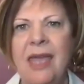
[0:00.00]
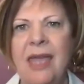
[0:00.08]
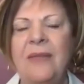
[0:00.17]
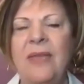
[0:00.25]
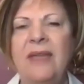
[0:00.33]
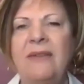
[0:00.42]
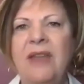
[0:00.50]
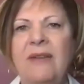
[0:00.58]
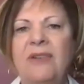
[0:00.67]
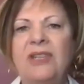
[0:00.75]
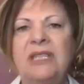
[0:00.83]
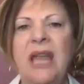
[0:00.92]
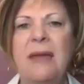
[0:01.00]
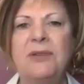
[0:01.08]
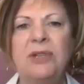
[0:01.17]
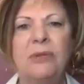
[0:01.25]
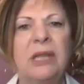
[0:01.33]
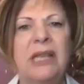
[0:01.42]
And they've never stopped
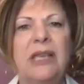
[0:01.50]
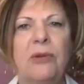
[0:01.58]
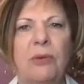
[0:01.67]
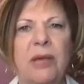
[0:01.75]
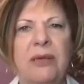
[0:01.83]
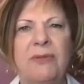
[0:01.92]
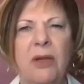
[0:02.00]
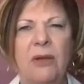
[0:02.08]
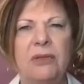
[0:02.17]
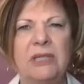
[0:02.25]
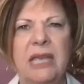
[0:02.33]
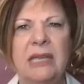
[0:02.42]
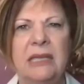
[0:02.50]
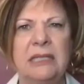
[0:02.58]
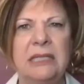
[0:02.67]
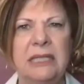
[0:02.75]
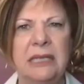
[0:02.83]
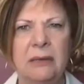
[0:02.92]
to really grieve those and
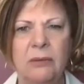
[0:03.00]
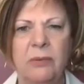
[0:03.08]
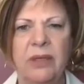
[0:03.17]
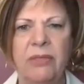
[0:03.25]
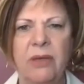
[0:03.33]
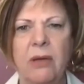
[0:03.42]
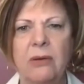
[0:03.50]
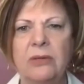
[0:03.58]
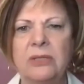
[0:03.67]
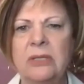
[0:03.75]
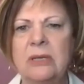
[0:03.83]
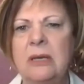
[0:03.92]
deal with those.